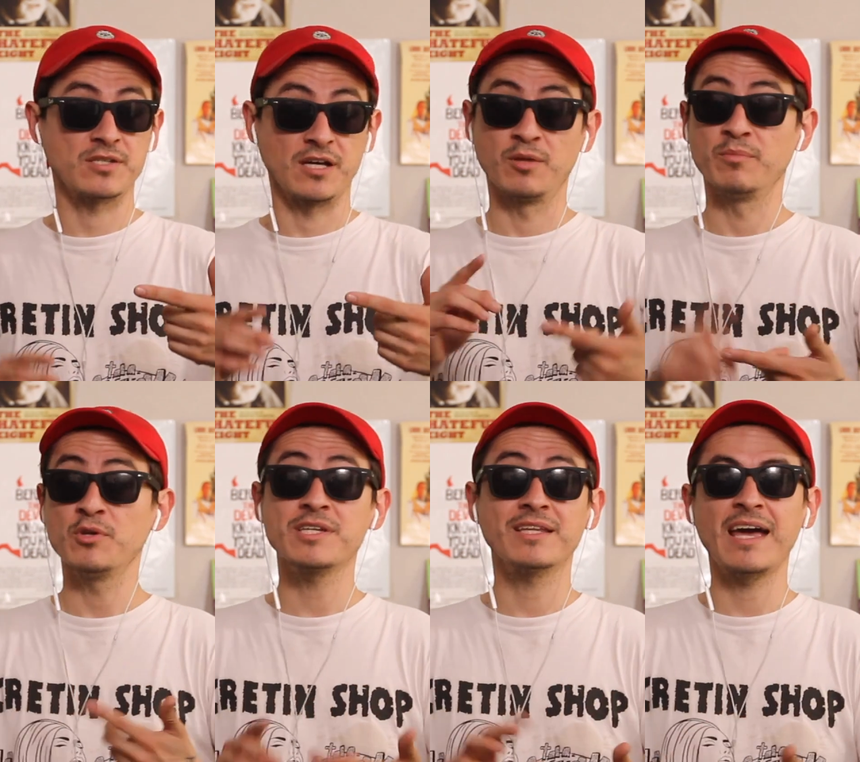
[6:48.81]
the
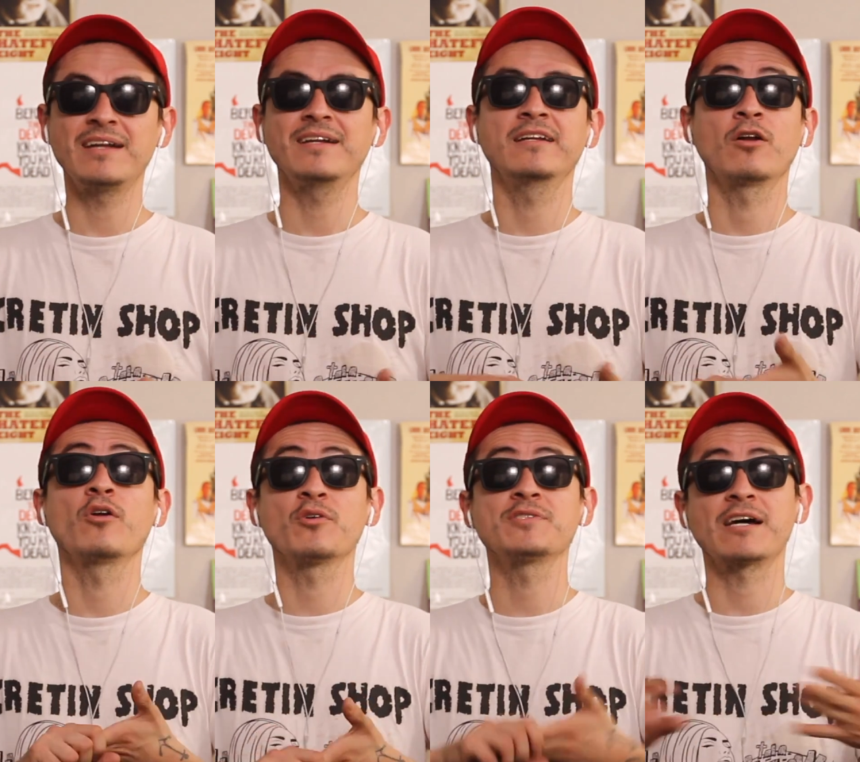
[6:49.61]
music and the editing and all
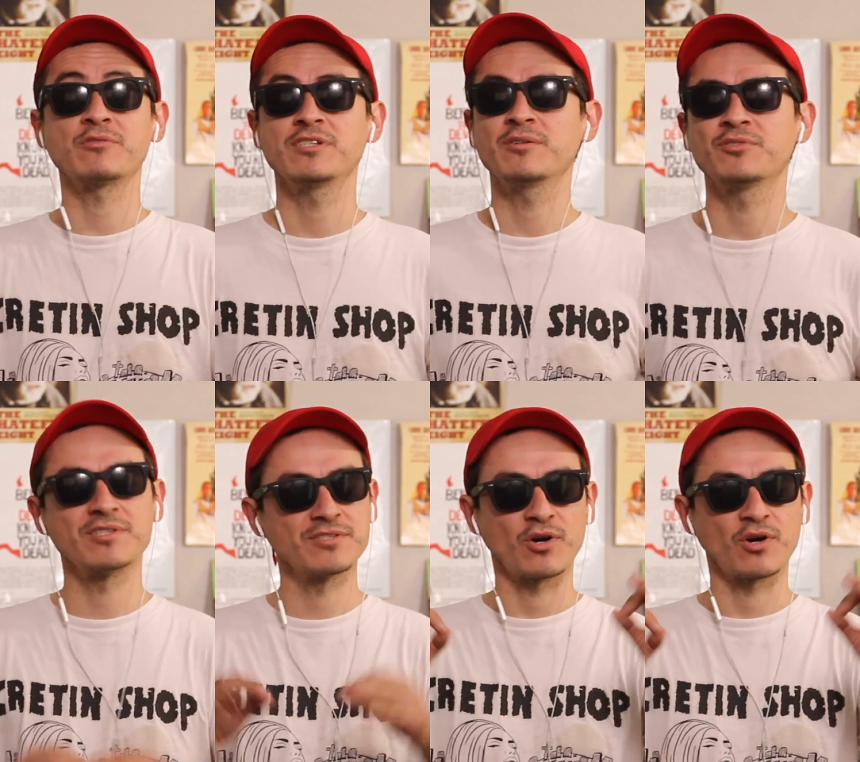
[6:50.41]
those action sequences